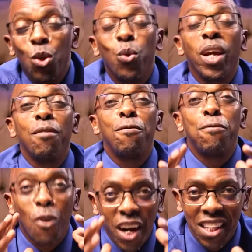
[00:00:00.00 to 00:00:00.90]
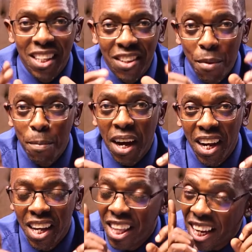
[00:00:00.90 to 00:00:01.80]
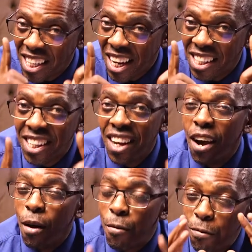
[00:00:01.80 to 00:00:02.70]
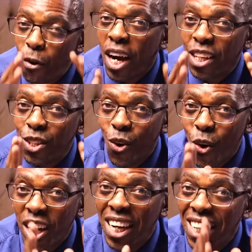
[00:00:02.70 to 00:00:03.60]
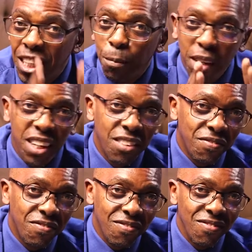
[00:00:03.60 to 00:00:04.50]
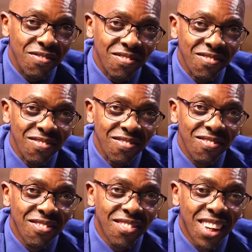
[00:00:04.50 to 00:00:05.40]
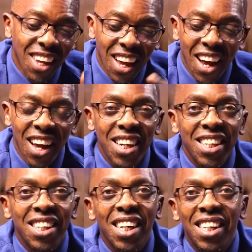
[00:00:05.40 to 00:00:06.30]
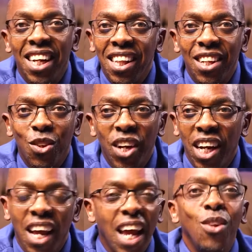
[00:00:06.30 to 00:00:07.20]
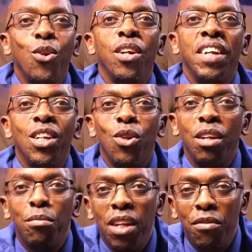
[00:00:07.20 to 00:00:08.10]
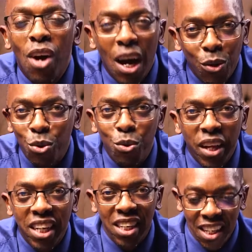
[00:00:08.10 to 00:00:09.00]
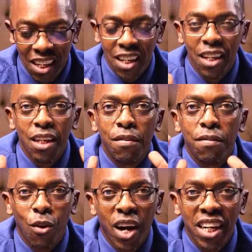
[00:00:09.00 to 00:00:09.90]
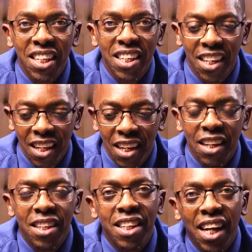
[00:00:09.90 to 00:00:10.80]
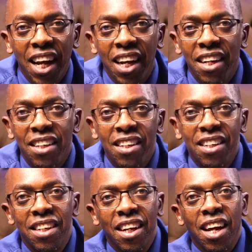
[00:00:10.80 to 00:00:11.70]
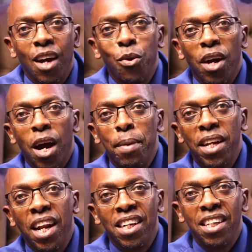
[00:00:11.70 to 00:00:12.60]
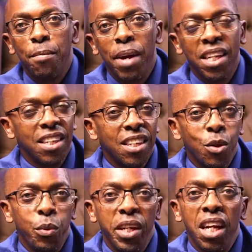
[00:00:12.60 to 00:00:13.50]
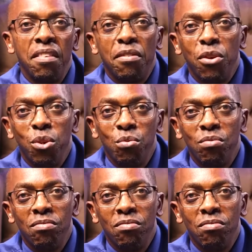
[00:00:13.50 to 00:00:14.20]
you can focus. Remember, the idea is focus on a discipline. Yeah, start selling things online. And you don't even need to leave, leave your house to do that. Focus, sell, get a courier company like TMX, we deliver for you.